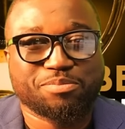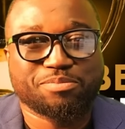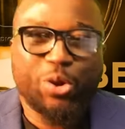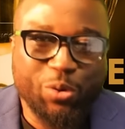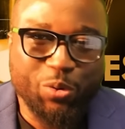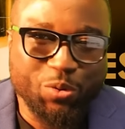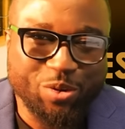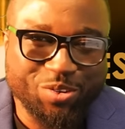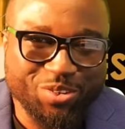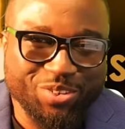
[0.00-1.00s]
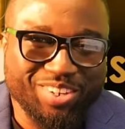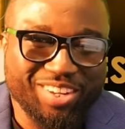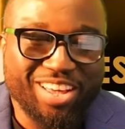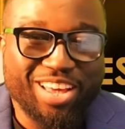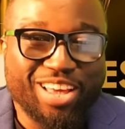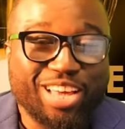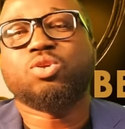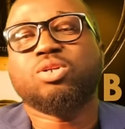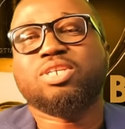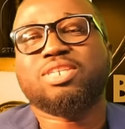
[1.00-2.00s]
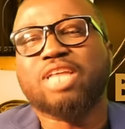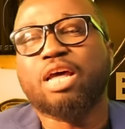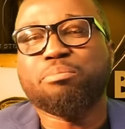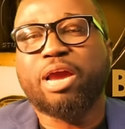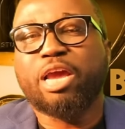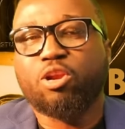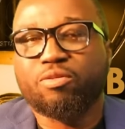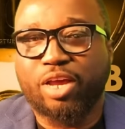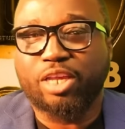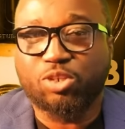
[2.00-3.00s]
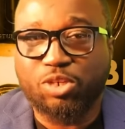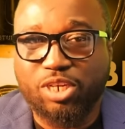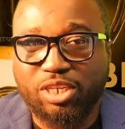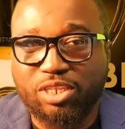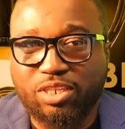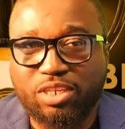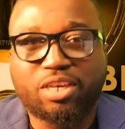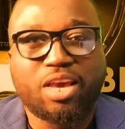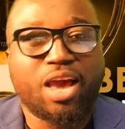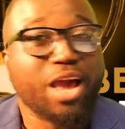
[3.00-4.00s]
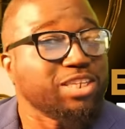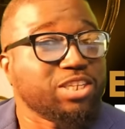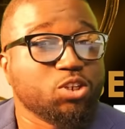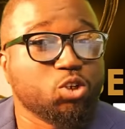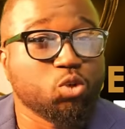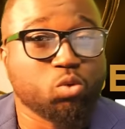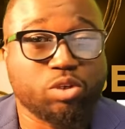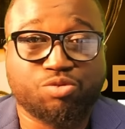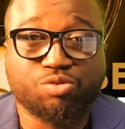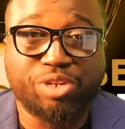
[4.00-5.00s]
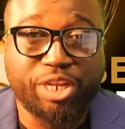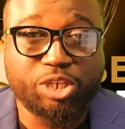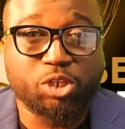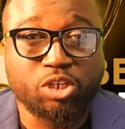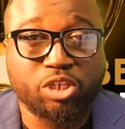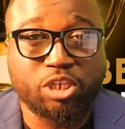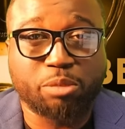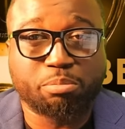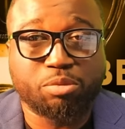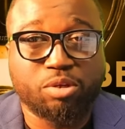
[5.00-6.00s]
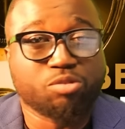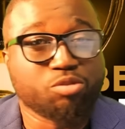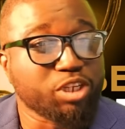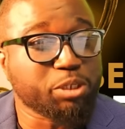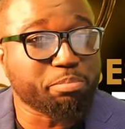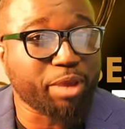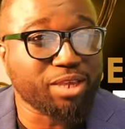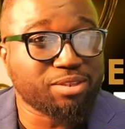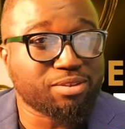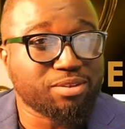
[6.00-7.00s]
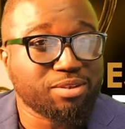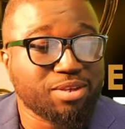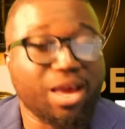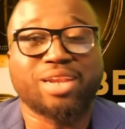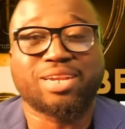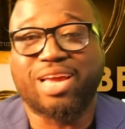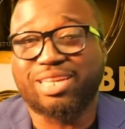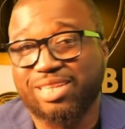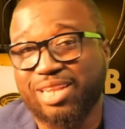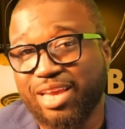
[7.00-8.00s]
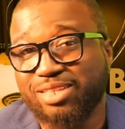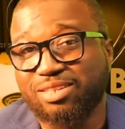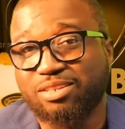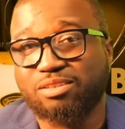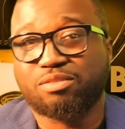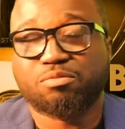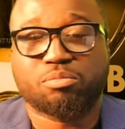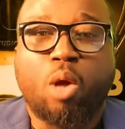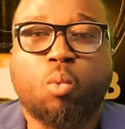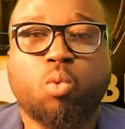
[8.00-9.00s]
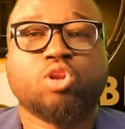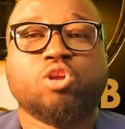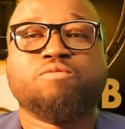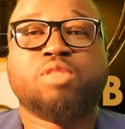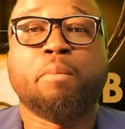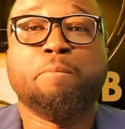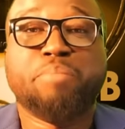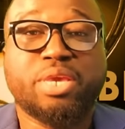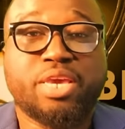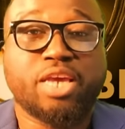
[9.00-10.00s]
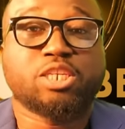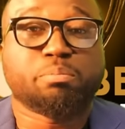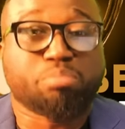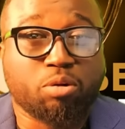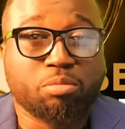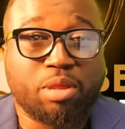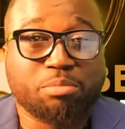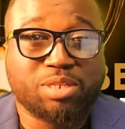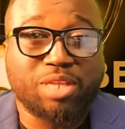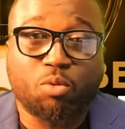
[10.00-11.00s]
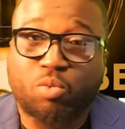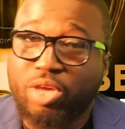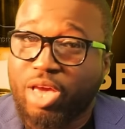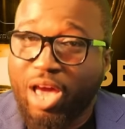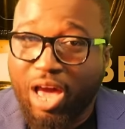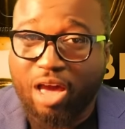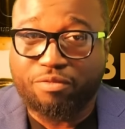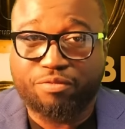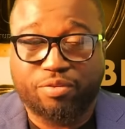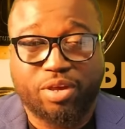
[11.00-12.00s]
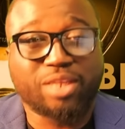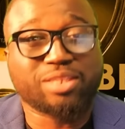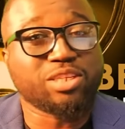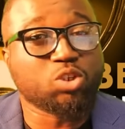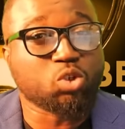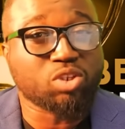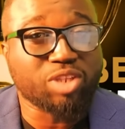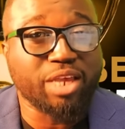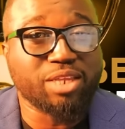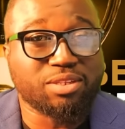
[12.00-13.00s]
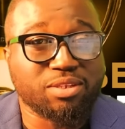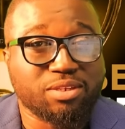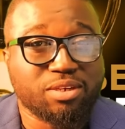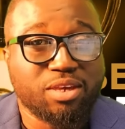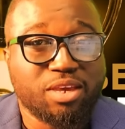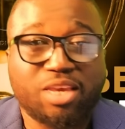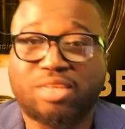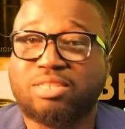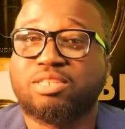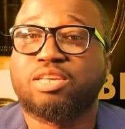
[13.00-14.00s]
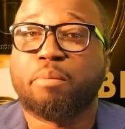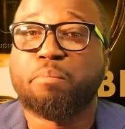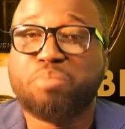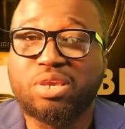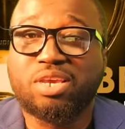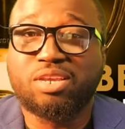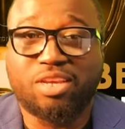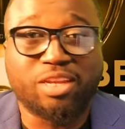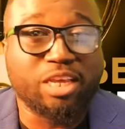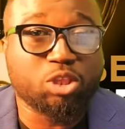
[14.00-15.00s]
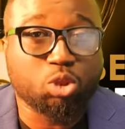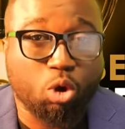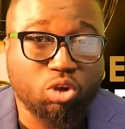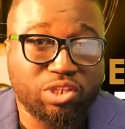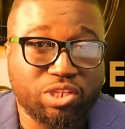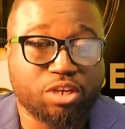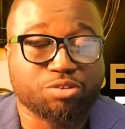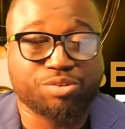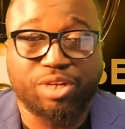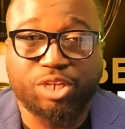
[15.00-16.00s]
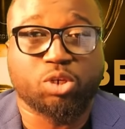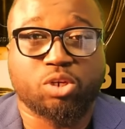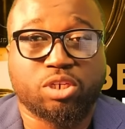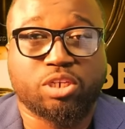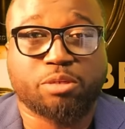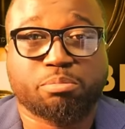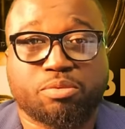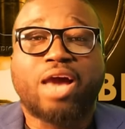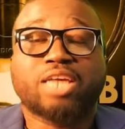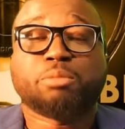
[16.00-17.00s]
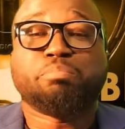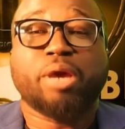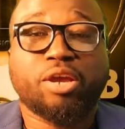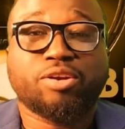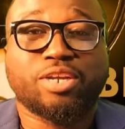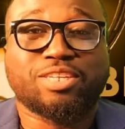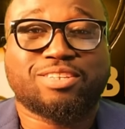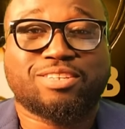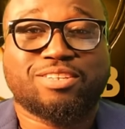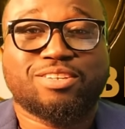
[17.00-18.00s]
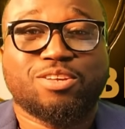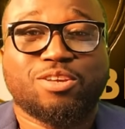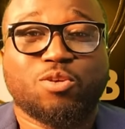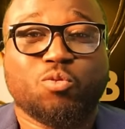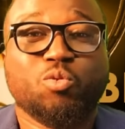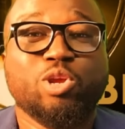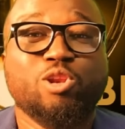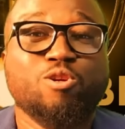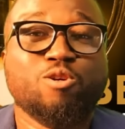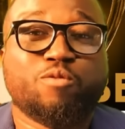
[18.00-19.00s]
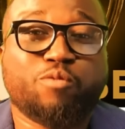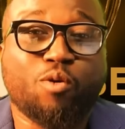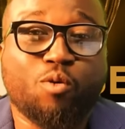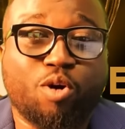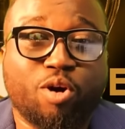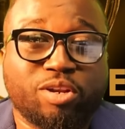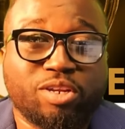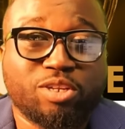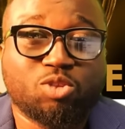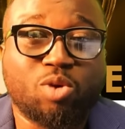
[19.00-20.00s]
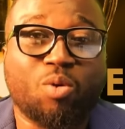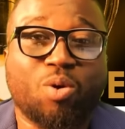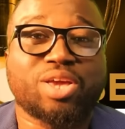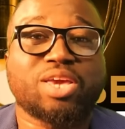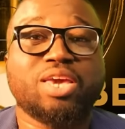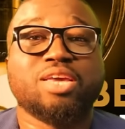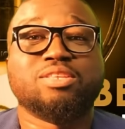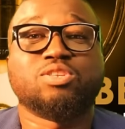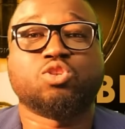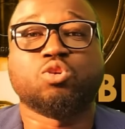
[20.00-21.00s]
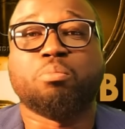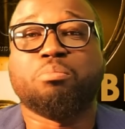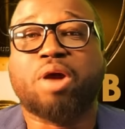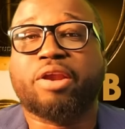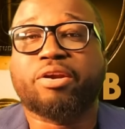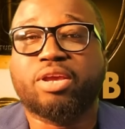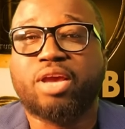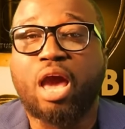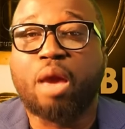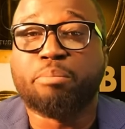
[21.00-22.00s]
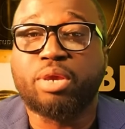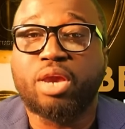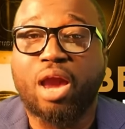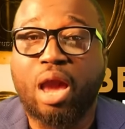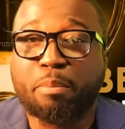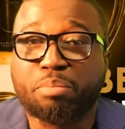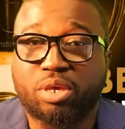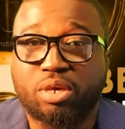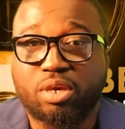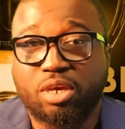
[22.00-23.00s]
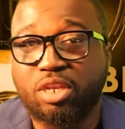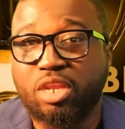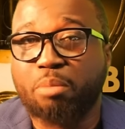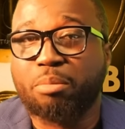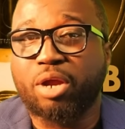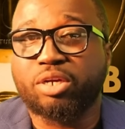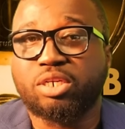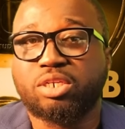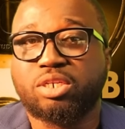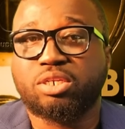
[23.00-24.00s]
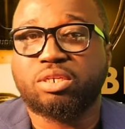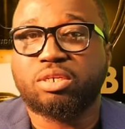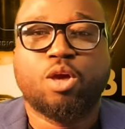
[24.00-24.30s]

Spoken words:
Cool. So the standby lover, as you can see, has to do with relationship, respect, and gaslighting. One of the biggest problems that we have as a society is being in a toxic relationship. As parents, we look forward to our kids to marry and be happy in their marriage.